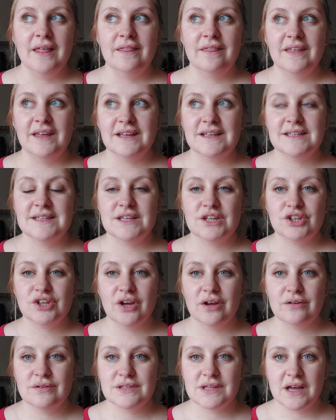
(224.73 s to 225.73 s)
This
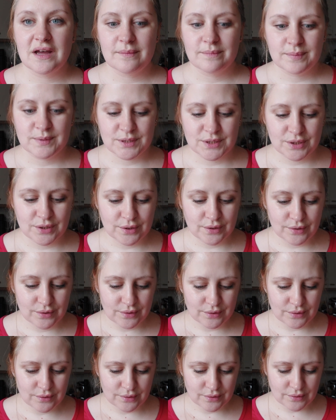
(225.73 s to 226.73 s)
goes up
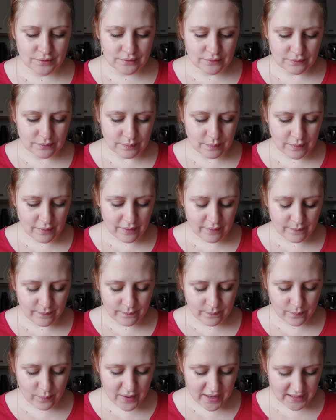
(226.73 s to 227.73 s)
to, what
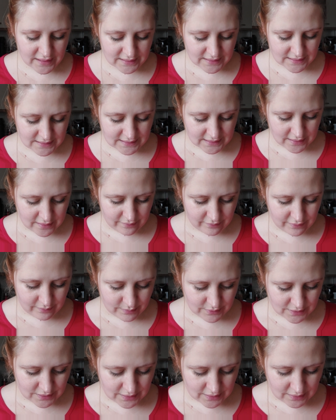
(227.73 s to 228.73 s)
weight does it go
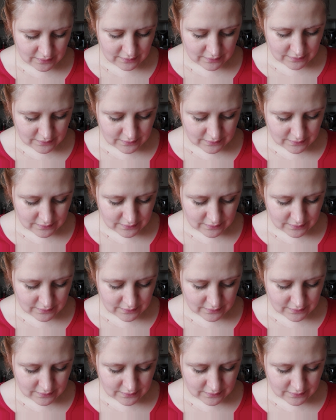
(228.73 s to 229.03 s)
up to?